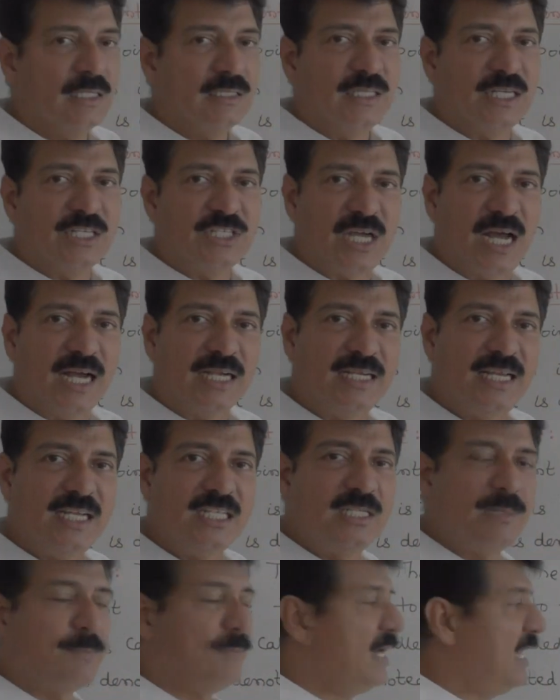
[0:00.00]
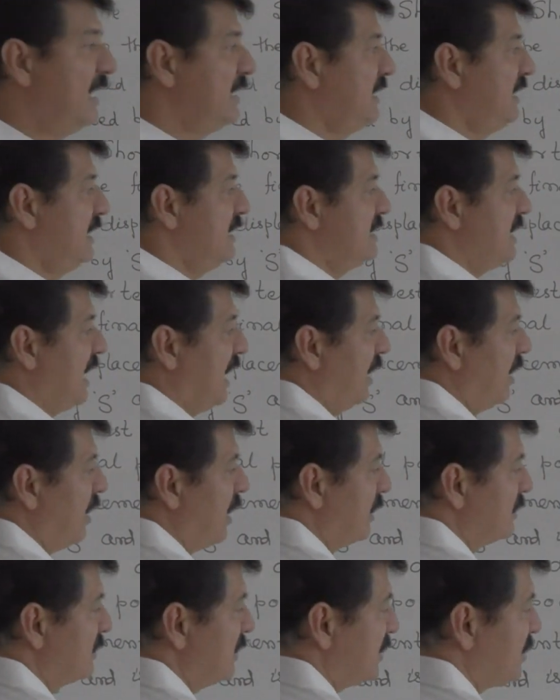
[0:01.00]
the shortest path is
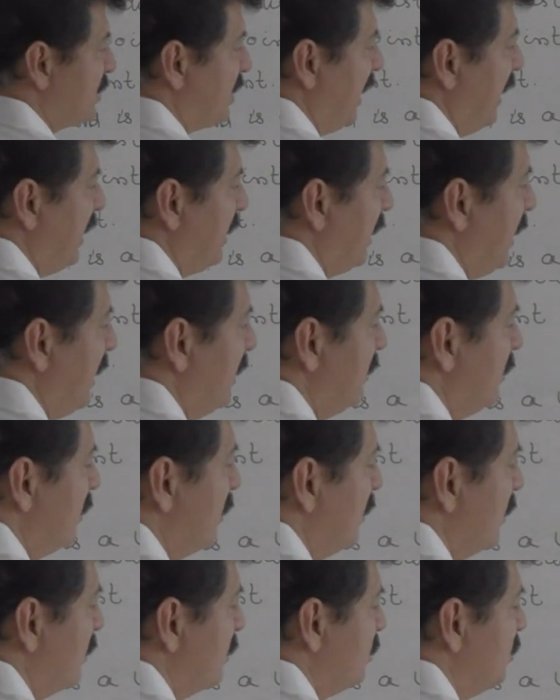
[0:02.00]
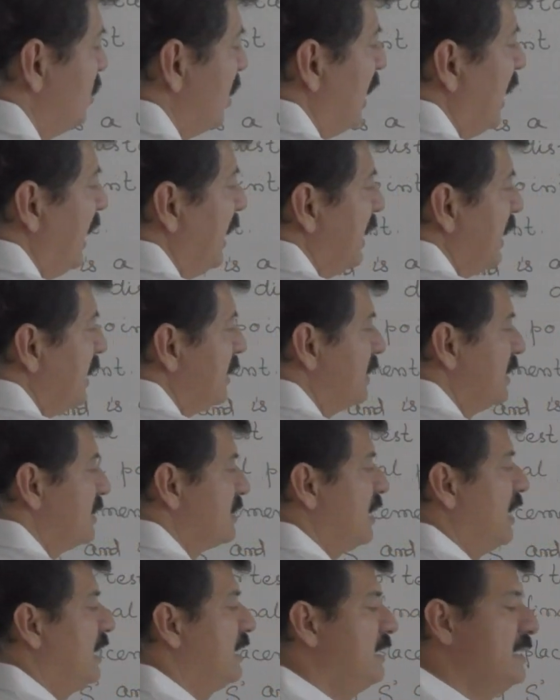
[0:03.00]
along the straight line joining
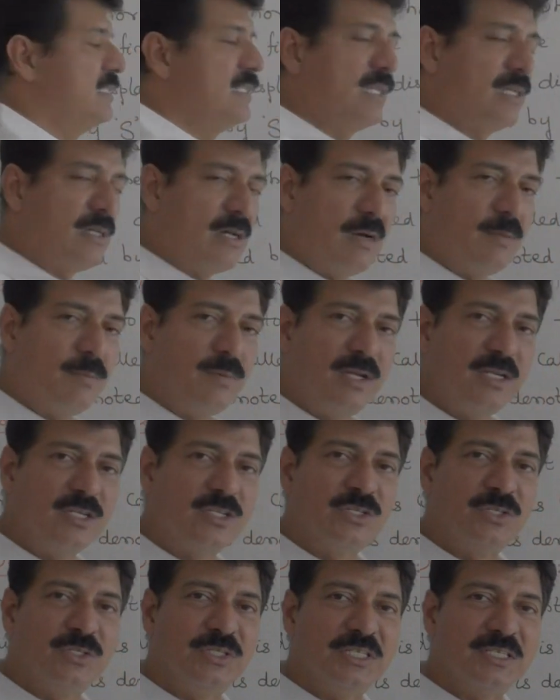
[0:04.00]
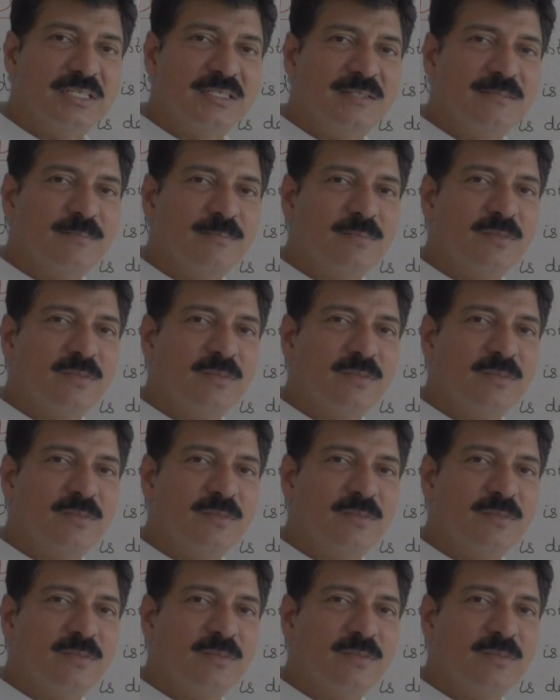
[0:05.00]
this RTC complex to this.